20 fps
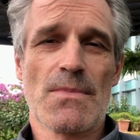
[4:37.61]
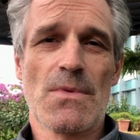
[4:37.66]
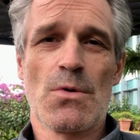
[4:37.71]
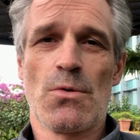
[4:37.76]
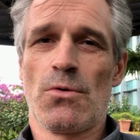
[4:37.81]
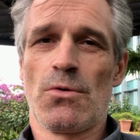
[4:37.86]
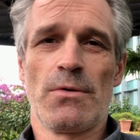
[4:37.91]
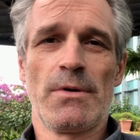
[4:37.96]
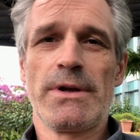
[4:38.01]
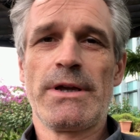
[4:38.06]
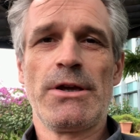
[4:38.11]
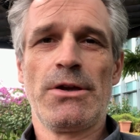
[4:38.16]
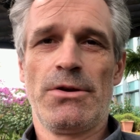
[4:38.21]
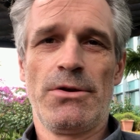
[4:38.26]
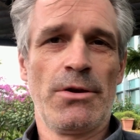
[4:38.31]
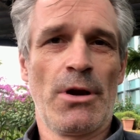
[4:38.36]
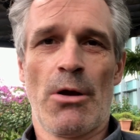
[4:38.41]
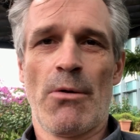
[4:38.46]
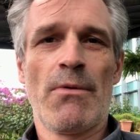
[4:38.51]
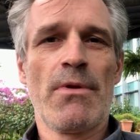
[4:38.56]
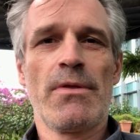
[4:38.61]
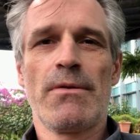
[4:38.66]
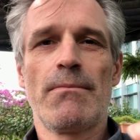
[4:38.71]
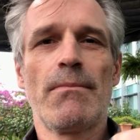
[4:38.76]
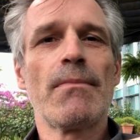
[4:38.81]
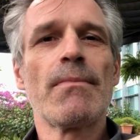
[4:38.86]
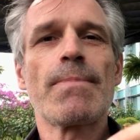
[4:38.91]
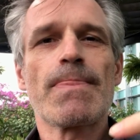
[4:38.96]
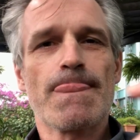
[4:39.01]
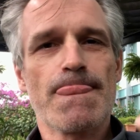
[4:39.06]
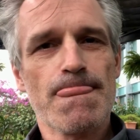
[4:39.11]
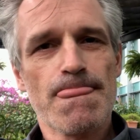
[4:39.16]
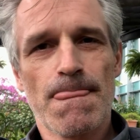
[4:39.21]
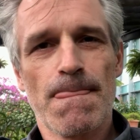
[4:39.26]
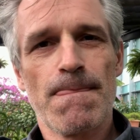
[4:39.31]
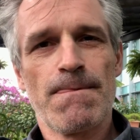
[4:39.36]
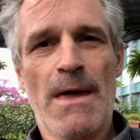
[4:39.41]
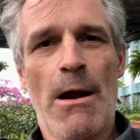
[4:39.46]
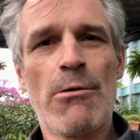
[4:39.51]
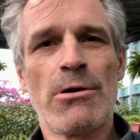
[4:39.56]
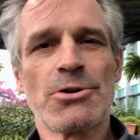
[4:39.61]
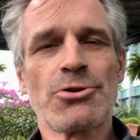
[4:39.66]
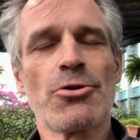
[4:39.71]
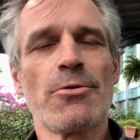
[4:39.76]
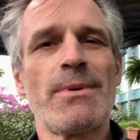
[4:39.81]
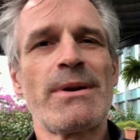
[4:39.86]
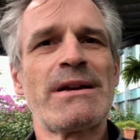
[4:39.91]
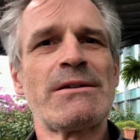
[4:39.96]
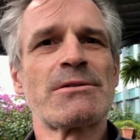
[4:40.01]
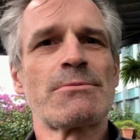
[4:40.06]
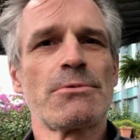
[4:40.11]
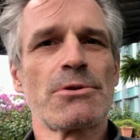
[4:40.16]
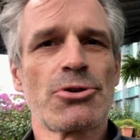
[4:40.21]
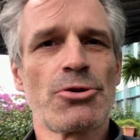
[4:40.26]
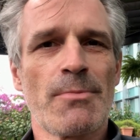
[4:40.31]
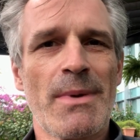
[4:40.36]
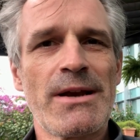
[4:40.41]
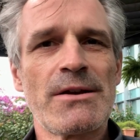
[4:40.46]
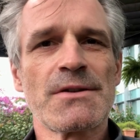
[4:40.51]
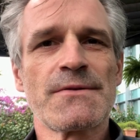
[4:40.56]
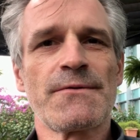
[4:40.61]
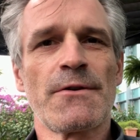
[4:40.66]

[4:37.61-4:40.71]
Or there are a tremendous